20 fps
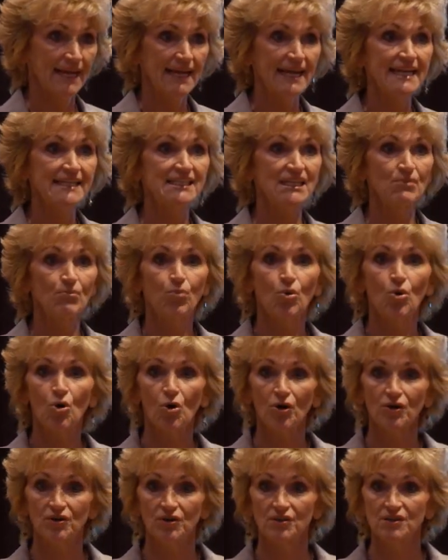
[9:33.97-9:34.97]
it's
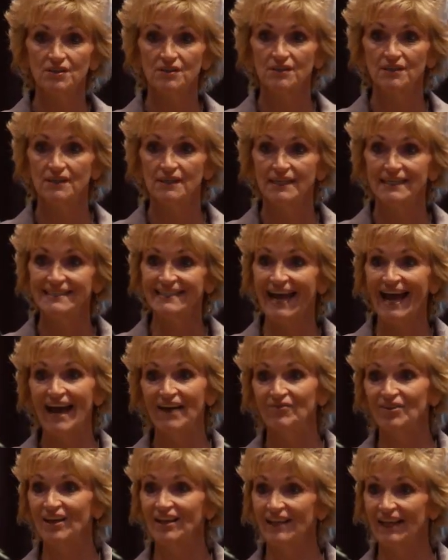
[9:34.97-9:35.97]
important to
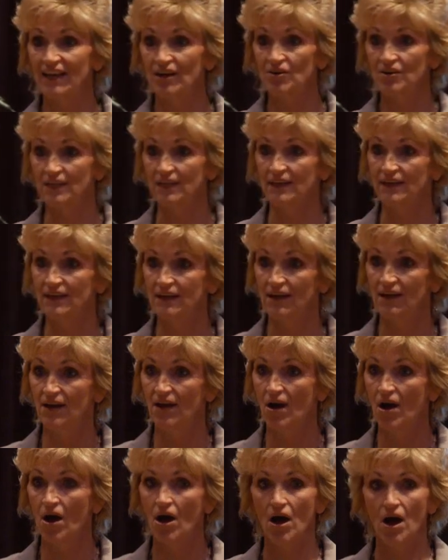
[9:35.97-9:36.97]
have clarity
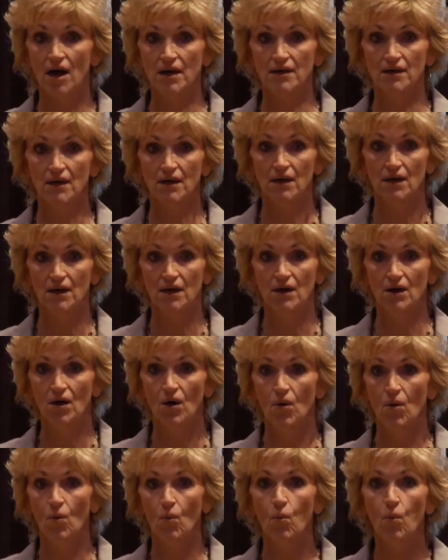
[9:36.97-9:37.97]
on
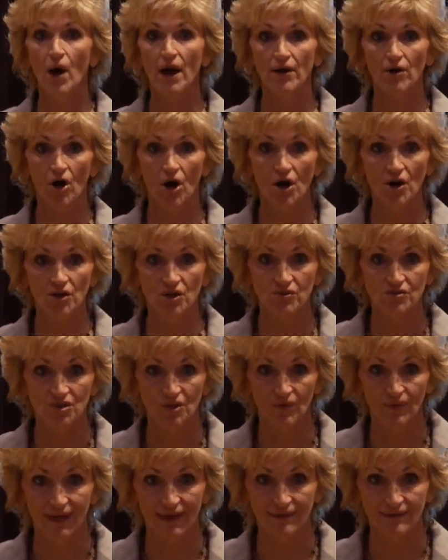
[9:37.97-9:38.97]
what are you
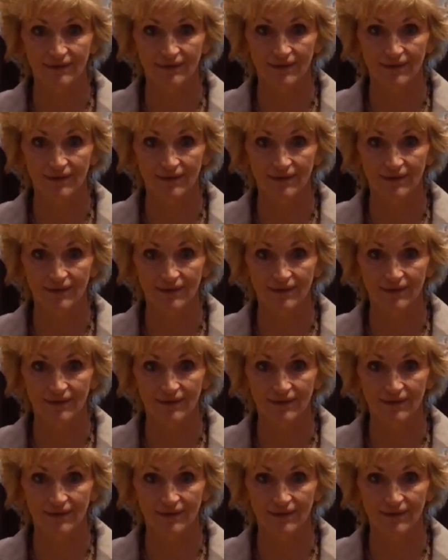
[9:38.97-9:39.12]
doing?